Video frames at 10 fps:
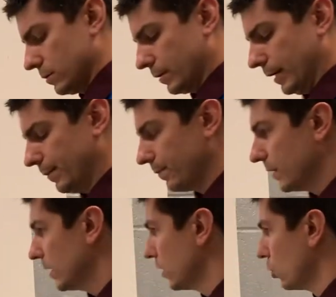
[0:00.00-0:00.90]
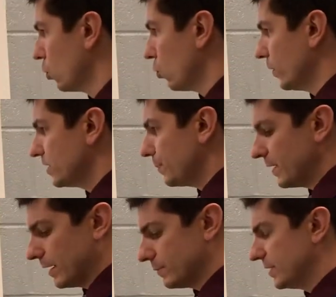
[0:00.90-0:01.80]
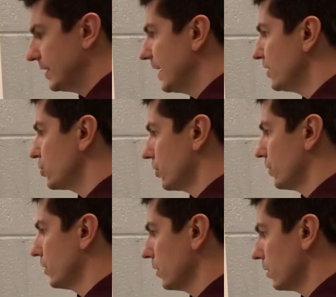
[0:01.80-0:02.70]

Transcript: okay, once it becomes denatured,